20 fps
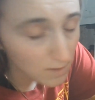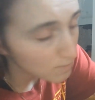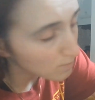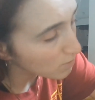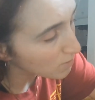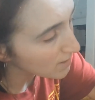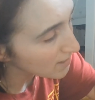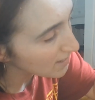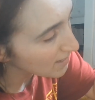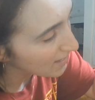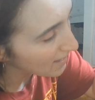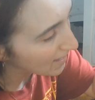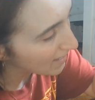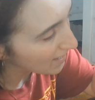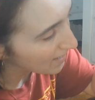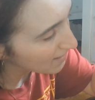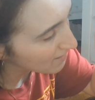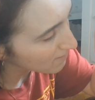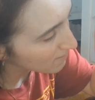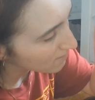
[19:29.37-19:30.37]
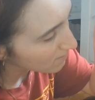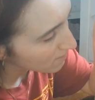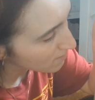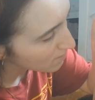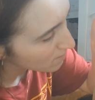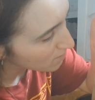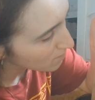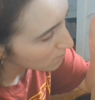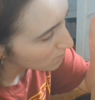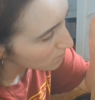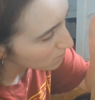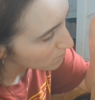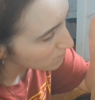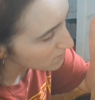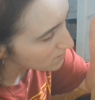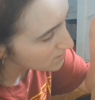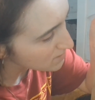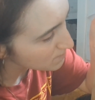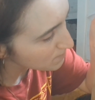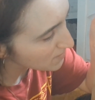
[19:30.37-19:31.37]
pointy head with
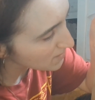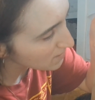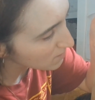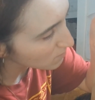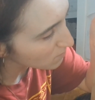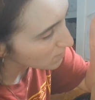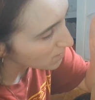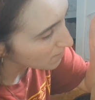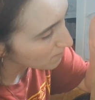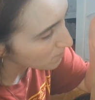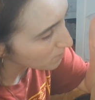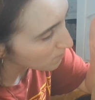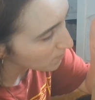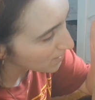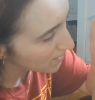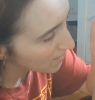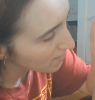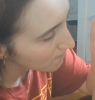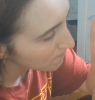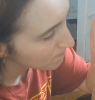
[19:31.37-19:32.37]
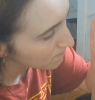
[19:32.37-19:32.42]
his beak going up the way.